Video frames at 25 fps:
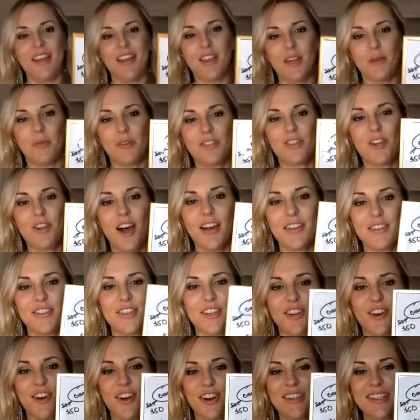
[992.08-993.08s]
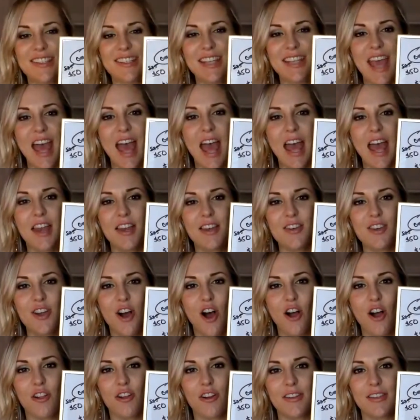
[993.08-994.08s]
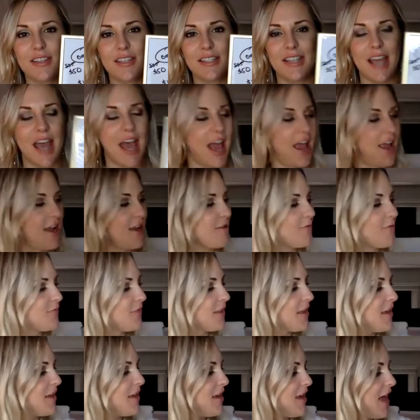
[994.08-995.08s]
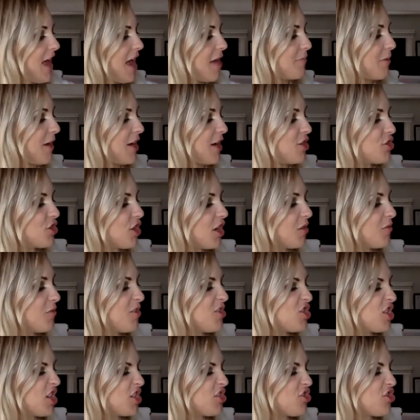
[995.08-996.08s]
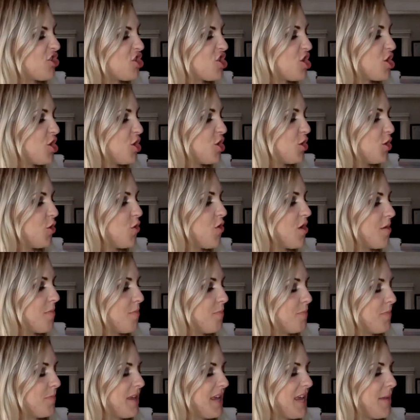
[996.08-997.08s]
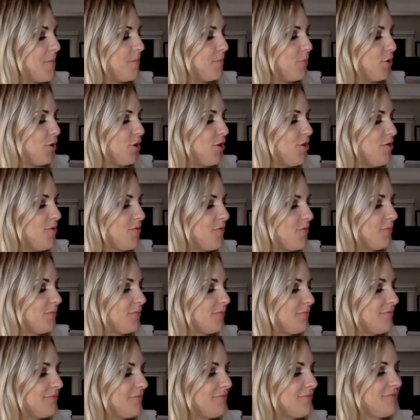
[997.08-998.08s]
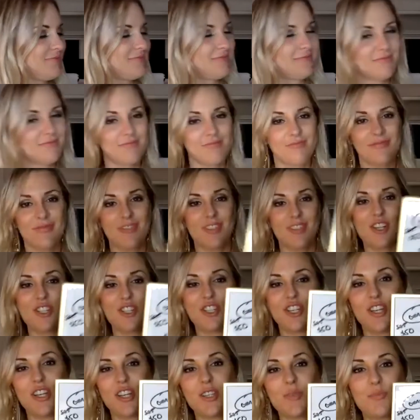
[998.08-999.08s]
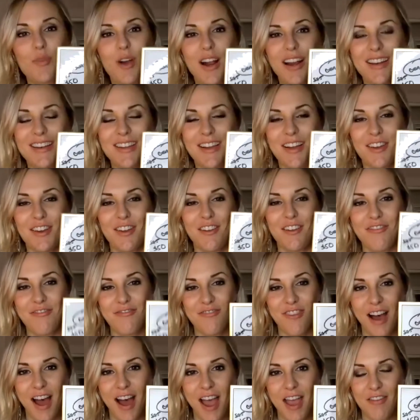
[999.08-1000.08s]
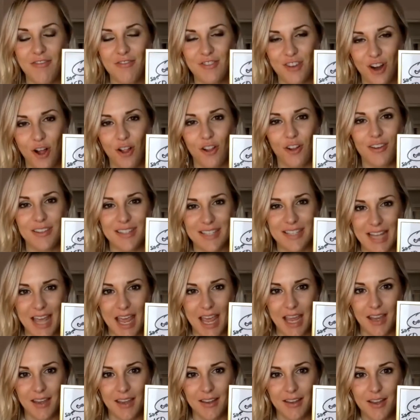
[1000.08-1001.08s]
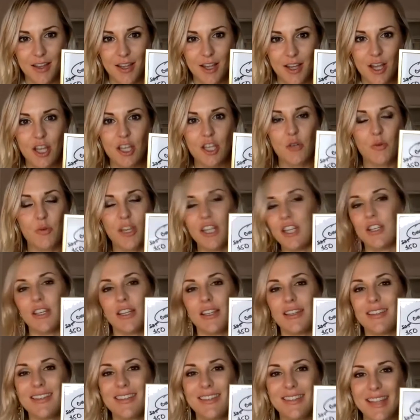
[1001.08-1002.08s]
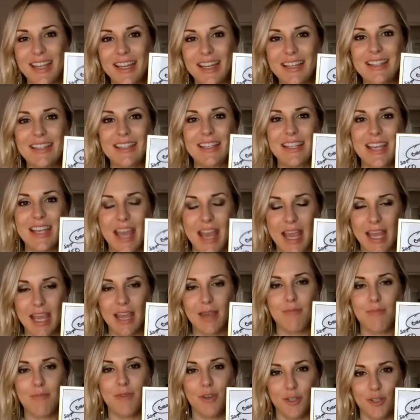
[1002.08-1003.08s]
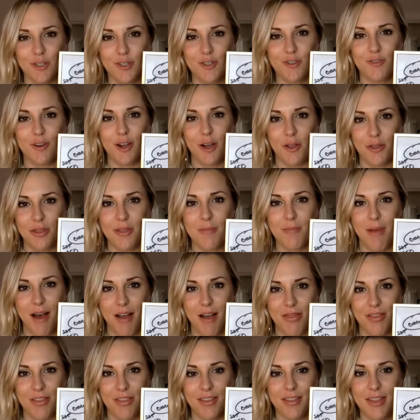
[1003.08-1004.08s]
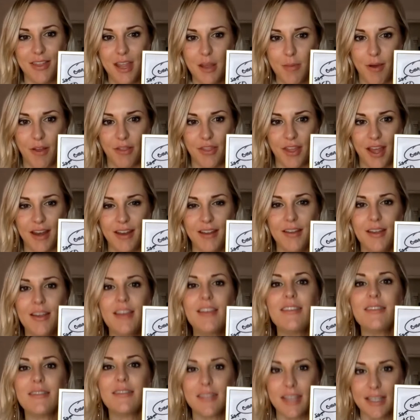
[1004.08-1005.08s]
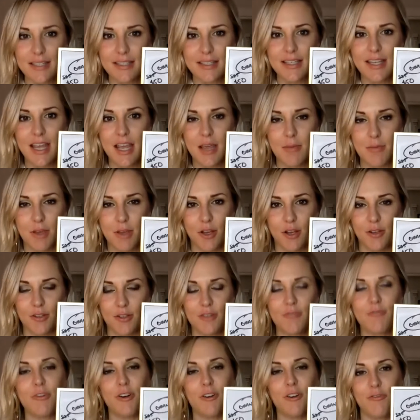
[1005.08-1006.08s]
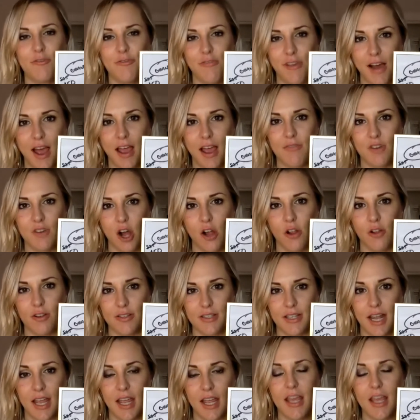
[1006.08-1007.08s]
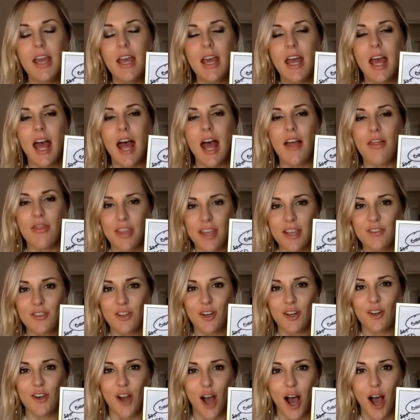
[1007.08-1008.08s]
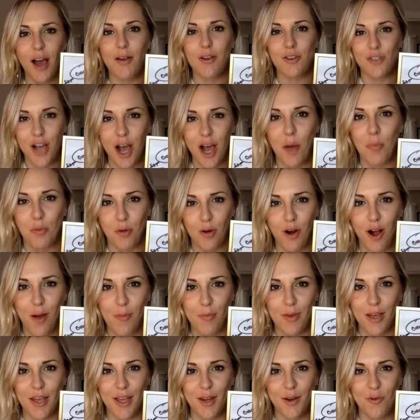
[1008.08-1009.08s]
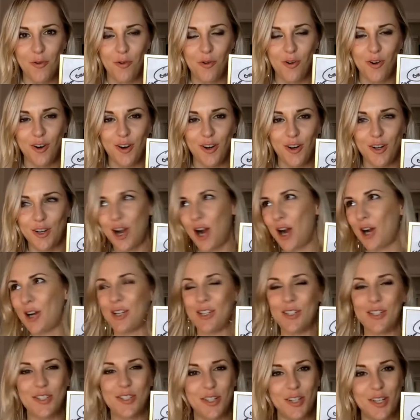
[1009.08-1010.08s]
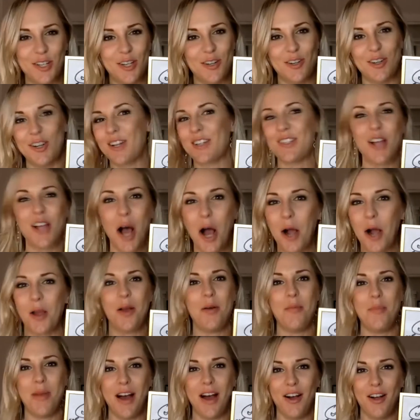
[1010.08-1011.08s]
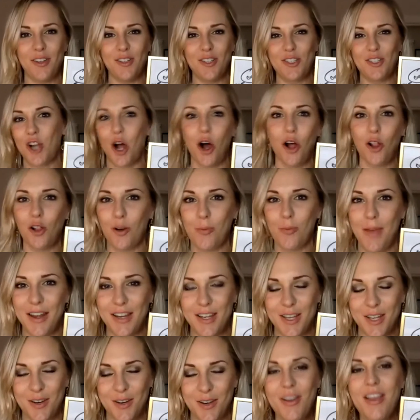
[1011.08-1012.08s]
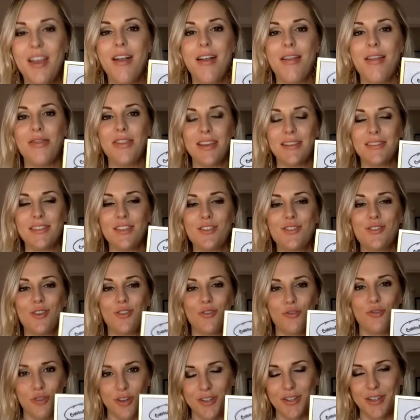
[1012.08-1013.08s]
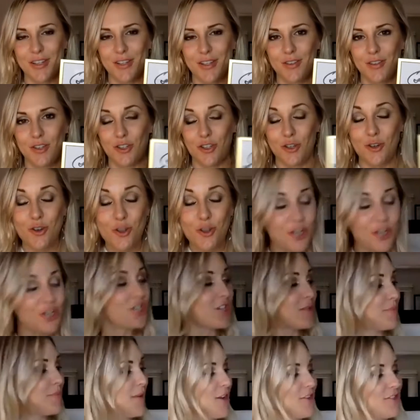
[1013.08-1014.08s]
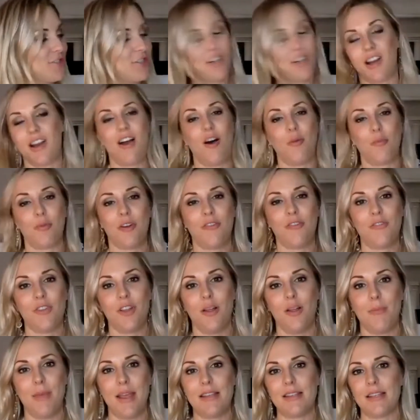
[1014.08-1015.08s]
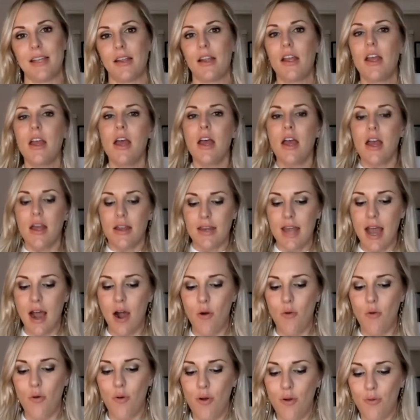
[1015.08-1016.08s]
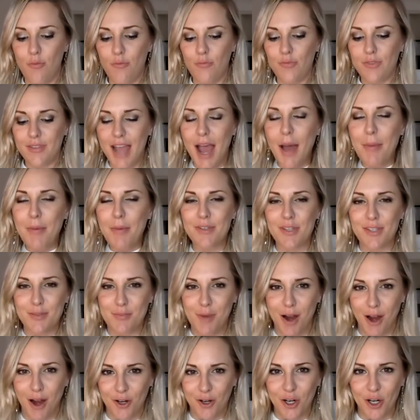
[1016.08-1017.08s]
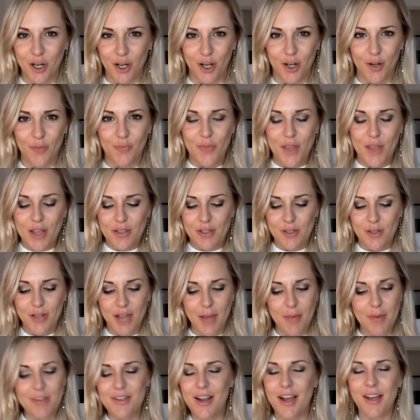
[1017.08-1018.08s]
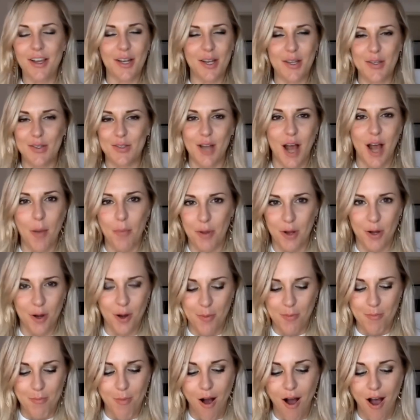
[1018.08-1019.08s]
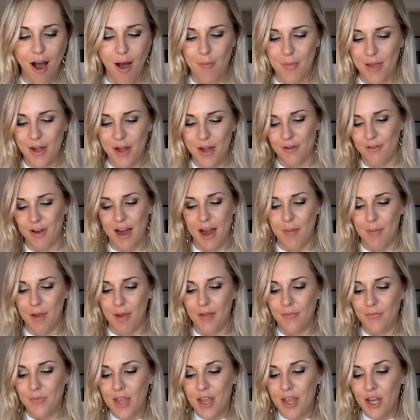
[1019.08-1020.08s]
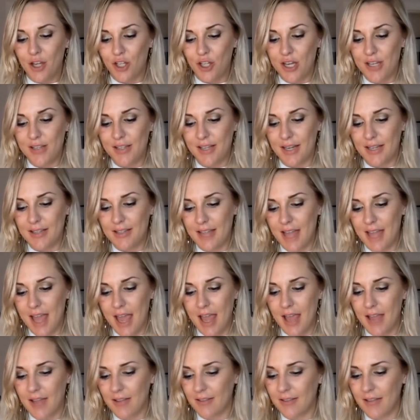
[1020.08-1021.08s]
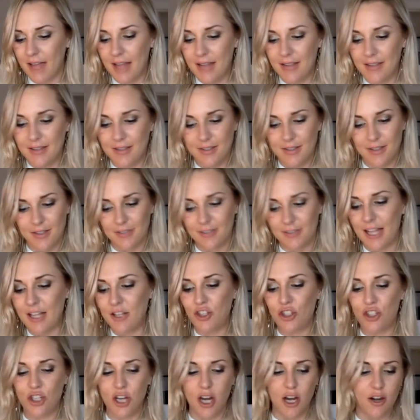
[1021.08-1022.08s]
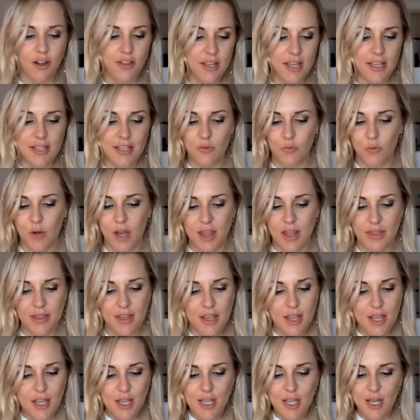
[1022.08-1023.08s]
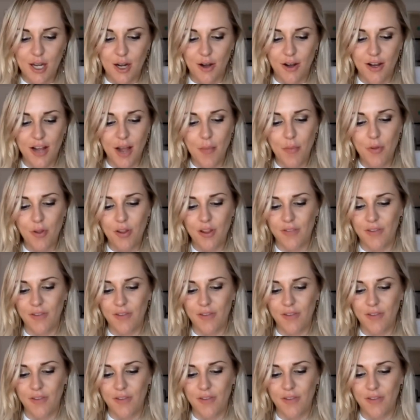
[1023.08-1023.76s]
that was costing her $10 a day, and by sharing with just two people, she just brought it down to $5 a day to eat 68 meals throughout the month. Think about that. 68 meals for $5 a day. And these are not Top Ramen or Carl's Jr. or Taco Bell dollar menu. This is nutritious meals that are going to help her feel amazing. Now, Gabby's a smart girl. So Gabby's not going to stop at her mom and her grandma. She's going to say, let's share this with, a couple of